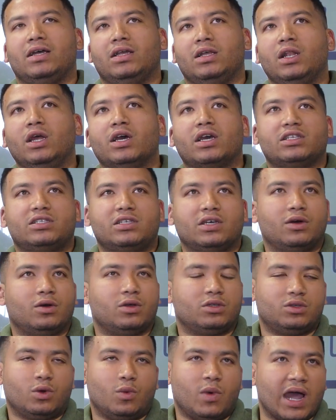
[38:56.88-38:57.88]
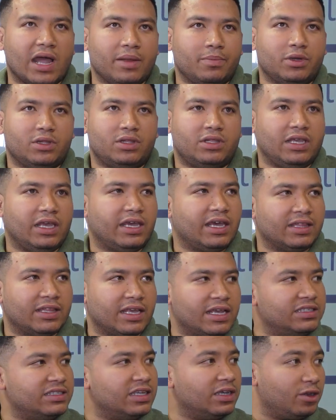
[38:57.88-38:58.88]
Look, it's a wine boutique and
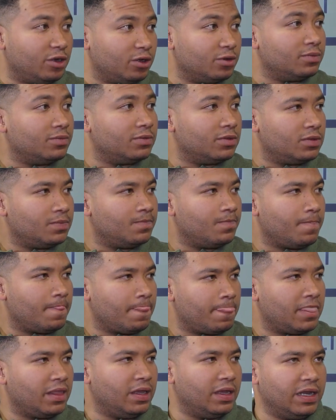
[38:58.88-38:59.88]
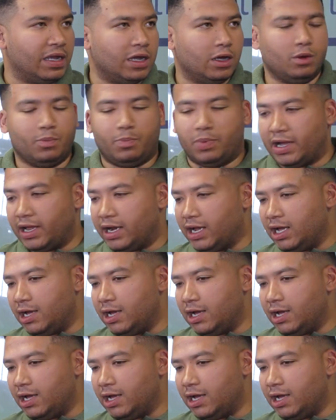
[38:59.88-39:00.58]
tasting room, But